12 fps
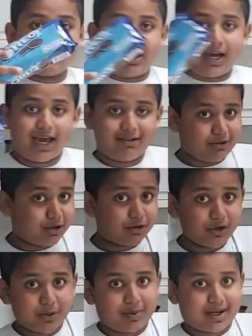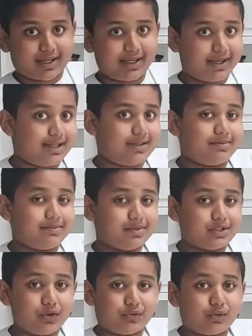I have an Oreo packet here,
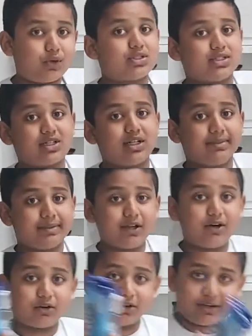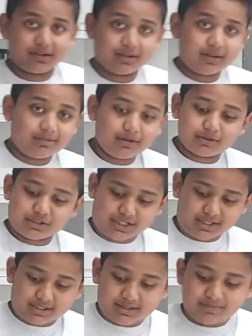so of course it's going to be Oreo
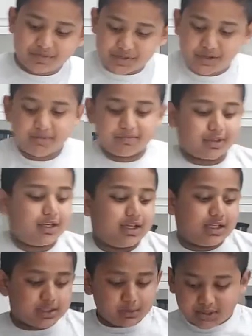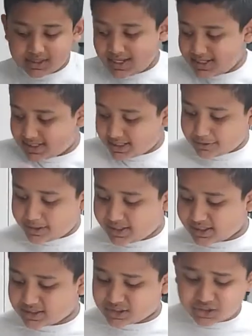milkshake. So with these
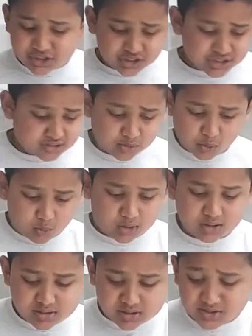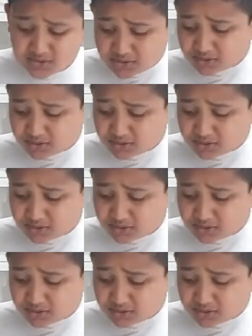ingredients, just 1, 2,